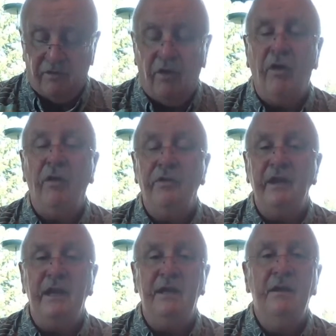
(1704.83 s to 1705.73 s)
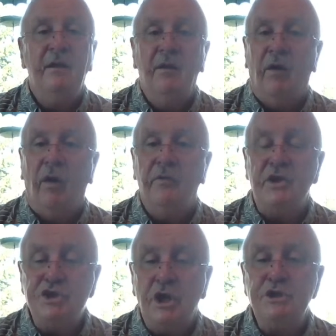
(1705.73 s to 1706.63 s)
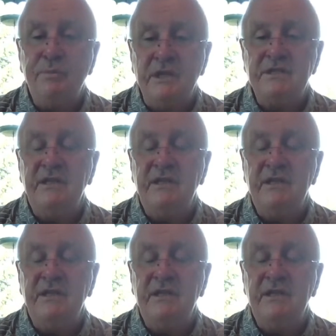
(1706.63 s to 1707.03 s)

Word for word: all the all the judgments